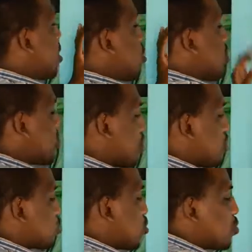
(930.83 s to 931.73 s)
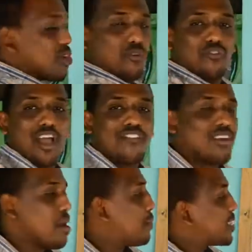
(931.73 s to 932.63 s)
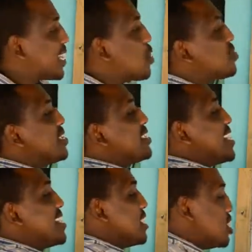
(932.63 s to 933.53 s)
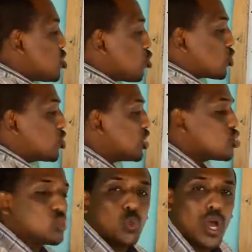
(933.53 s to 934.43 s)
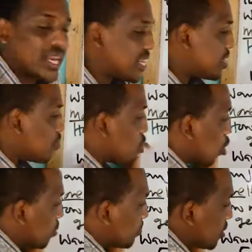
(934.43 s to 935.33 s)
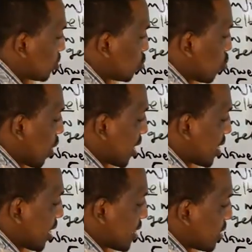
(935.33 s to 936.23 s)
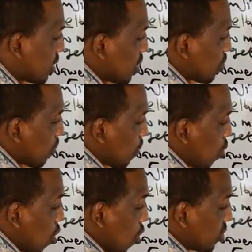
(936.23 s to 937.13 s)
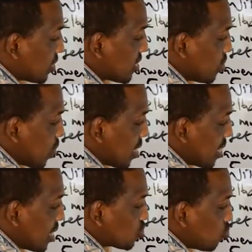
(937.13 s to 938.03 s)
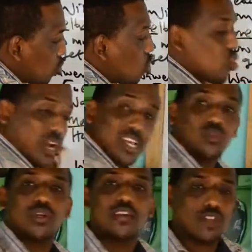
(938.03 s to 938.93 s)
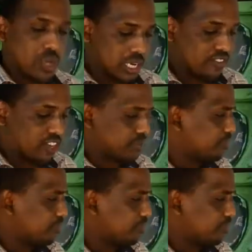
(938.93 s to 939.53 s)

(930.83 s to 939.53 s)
What about Waweru 5? But now they said he got shillings 200 more. 200 more. The keyword there is more or less whenever you are given.